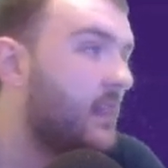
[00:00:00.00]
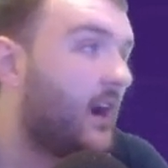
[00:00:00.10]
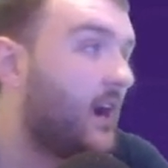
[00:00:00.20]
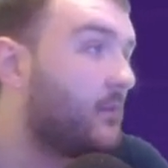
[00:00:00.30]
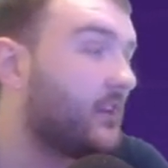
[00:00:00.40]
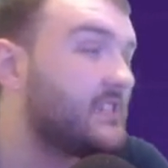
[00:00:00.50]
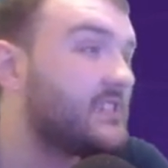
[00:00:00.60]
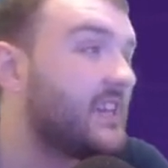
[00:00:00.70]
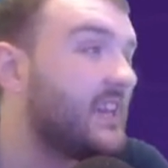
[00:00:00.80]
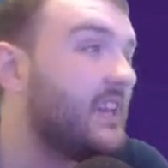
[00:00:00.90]
I'm on a
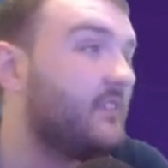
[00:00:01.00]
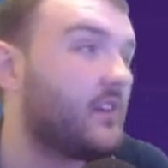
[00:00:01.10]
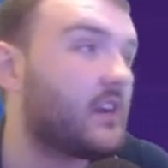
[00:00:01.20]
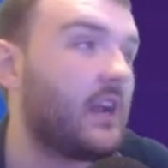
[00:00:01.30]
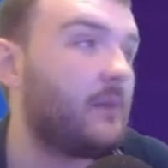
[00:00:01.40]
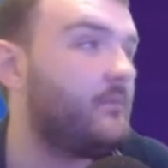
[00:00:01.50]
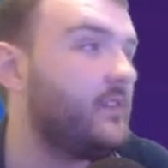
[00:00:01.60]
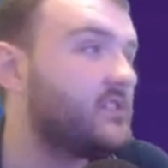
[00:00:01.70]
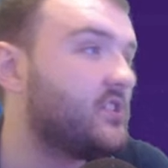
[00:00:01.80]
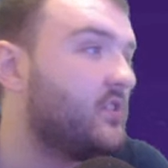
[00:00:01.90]
C for Club
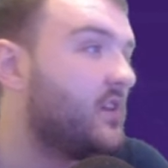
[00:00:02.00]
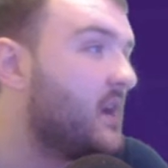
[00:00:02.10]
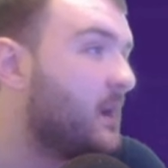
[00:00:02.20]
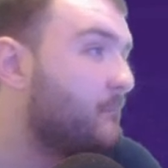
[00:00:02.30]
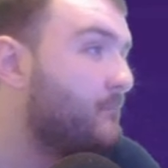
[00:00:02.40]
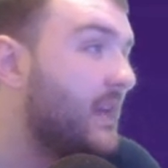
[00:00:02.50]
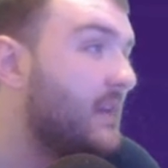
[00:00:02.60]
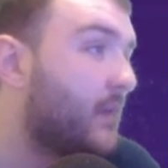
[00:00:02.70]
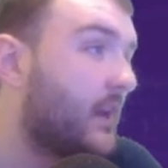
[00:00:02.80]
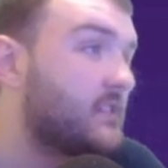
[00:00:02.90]
Vision, B+
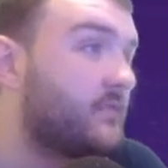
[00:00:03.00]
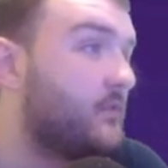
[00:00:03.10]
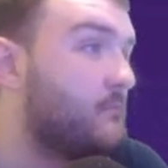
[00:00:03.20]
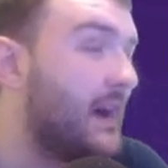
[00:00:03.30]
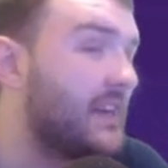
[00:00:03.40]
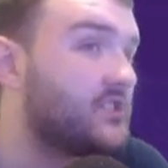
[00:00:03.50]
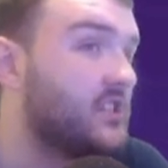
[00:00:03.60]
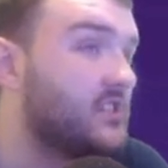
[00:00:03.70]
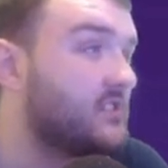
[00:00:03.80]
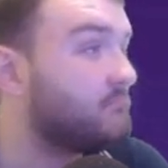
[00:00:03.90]
for
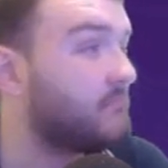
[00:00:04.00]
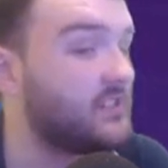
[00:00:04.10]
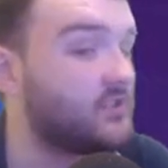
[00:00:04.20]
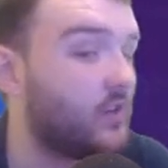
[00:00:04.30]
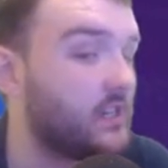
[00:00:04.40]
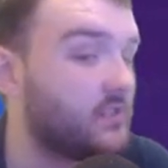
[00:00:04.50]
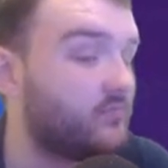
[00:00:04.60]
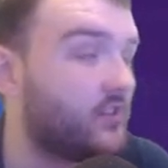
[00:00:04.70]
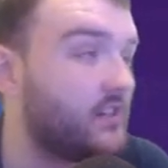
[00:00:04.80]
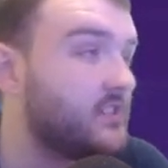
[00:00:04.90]
matches, that's quite
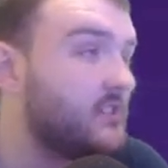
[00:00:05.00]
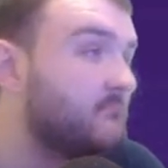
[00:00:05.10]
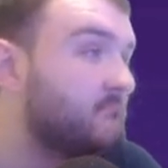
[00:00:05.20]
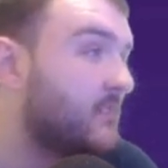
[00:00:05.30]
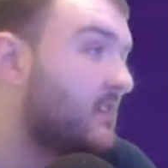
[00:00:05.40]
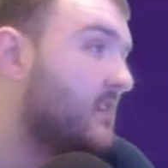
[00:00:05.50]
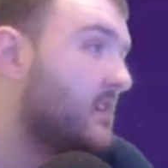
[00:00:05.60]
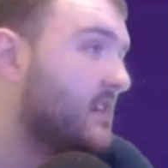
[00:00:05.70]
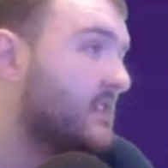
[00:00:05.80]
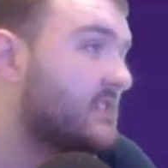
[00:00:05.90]
surprising,
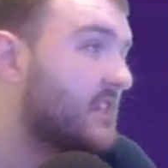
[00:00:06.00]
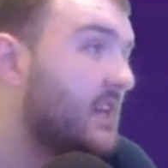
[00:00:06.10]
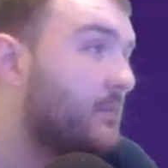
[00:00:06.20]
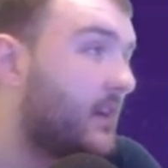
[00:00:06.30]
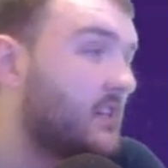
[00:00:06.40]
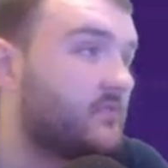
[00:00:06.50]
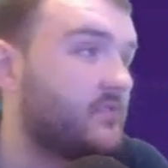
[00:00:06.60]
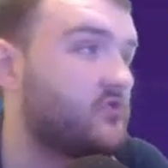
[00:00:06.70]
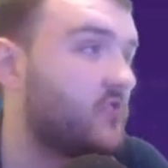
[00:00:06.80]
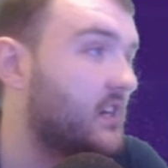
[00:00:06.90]
C+ for
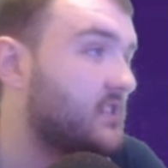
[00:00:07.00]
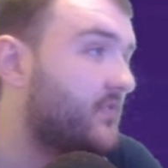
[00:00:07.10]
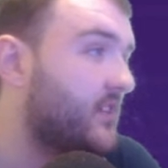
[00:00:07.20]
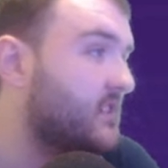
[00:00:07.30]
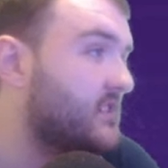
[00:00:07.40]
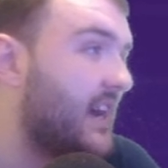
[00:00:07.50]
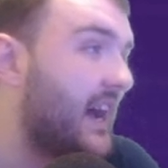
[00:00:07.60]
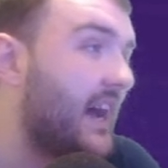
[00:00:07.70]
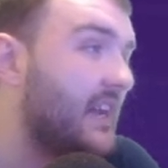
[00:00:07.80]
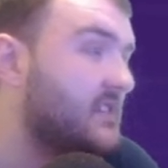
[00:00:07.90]
transfers,
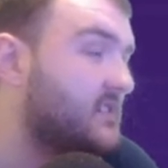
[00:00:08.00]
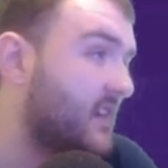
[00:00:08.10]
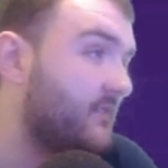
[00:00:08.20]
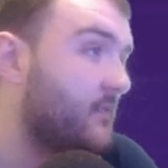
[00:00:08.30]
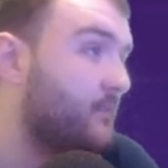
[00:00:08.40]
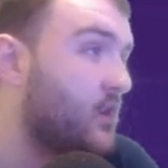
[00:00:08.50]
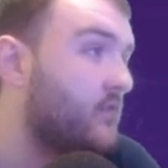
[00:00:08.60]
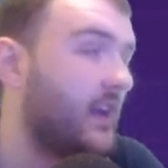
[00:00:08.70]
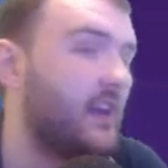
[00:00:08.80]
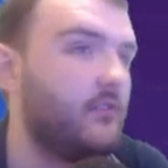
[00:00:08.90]
and yet for
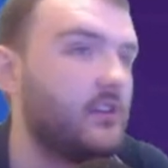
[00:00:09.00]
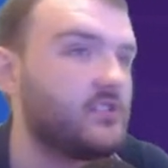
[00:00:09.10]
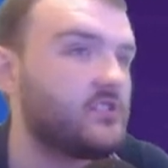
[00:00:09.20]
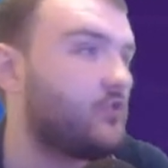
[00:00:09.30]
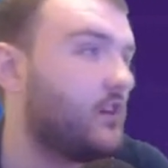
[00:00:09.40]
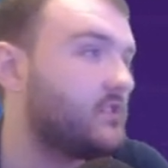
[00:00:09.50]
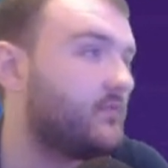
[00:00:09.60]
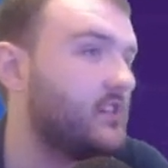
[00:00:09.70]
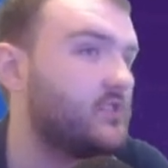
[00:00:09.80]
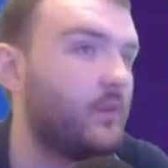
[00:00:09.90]
both areas, the
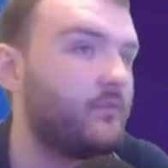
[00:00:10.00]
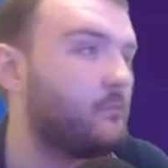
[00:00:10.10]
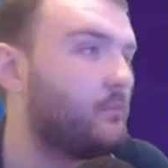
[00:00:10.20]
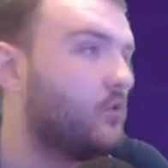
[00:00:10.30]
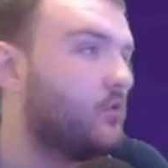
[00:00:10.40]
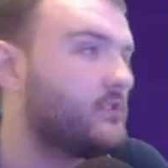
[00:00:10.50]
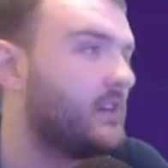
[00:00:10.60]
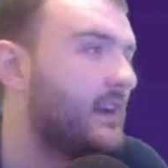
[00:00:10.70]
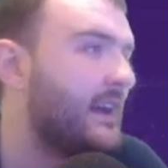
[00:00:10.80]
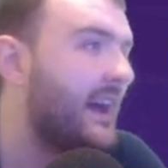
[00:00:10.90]
transfers with the board
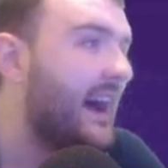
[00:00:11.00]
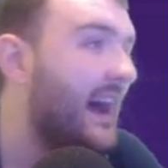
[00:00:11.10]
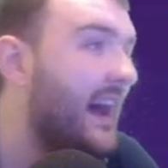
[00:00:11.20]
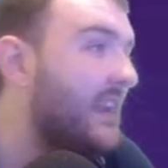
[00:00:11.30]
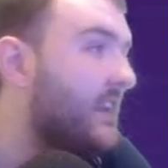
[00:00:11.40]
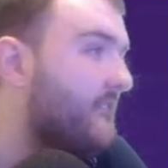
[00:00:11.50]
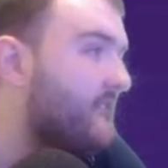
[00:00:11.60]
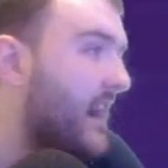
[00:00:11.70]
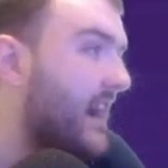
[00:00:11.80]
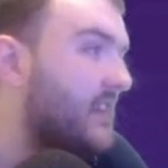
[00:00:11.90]
and the
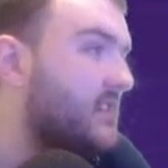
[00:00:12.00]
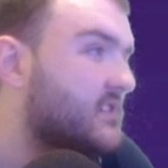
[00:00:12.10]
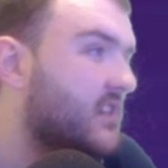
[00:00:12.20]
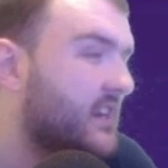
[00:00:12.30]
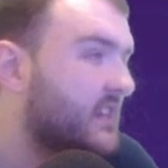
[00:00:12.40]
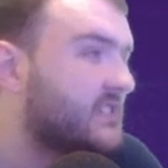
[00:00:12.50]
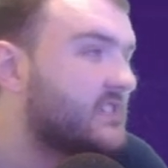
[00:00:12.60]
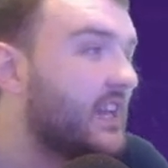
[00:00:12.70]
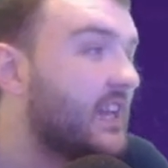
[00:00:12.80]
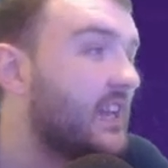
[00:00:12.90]
fans,
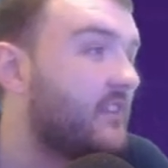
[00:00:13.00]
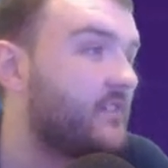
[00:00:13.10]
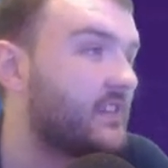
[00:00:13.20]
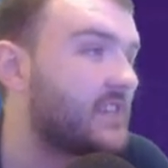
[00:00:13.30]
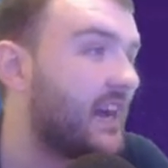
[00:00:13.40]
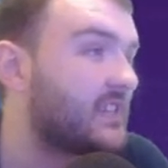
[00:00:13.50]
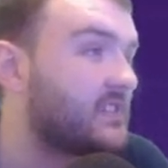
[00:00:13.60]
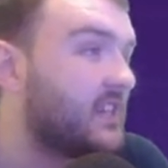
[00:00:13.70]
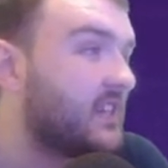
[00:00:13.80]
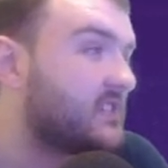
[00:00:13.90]
C for
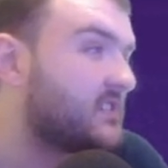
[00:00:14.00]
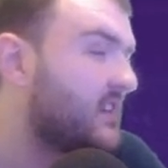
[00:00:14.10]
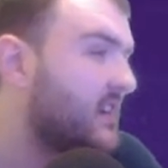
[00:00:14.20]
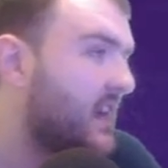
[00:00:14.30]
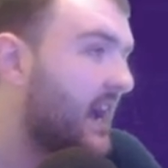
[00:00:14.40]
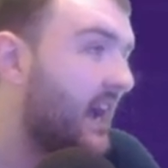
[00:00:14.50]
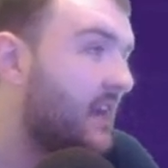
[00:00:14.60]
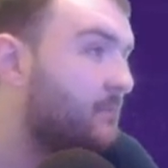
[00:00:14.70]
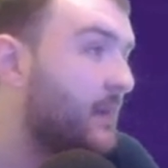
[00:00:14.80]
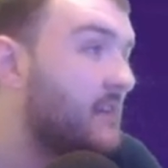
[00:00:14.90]
tactics,
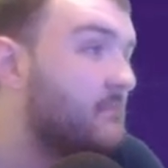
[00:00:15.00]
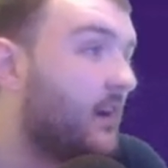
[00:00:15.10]
and B-